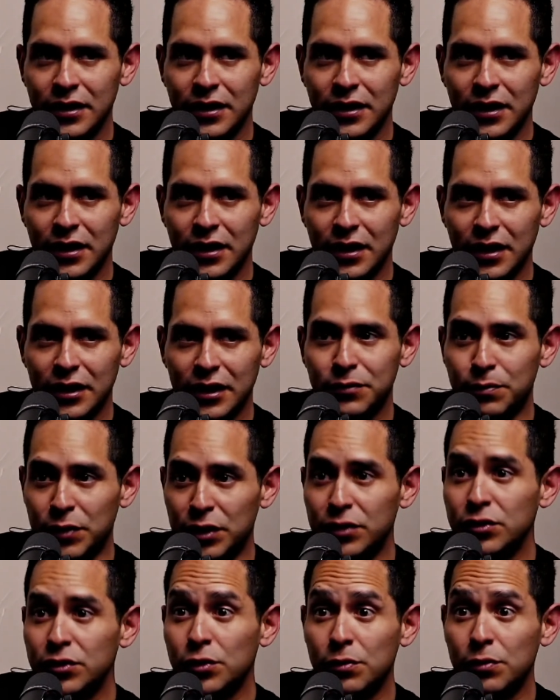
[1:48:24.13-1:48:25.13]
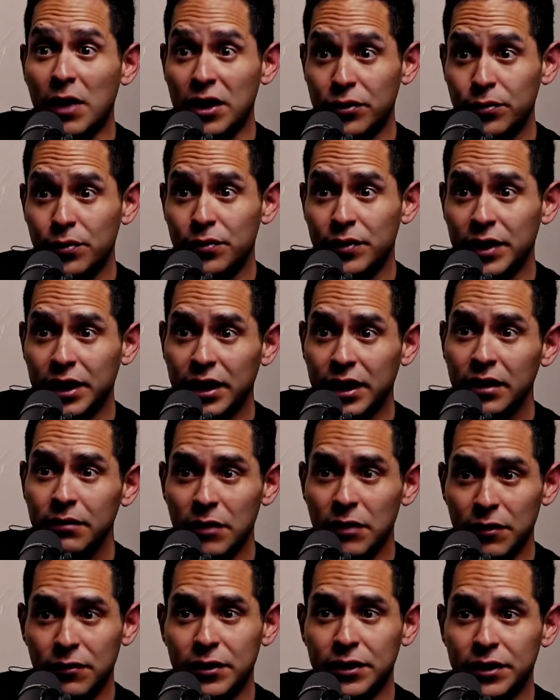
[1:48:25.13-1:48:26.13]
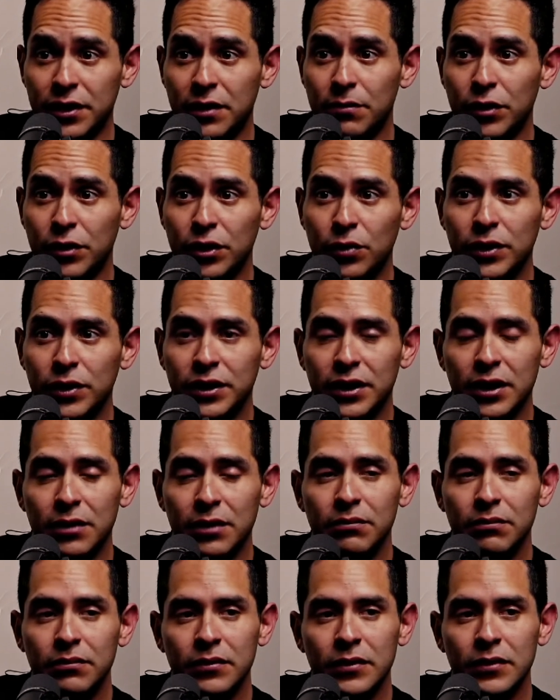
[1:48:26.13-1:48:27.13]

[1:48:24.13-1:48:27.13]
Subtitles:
experience with Maestro Enrique, my first ceremony with him,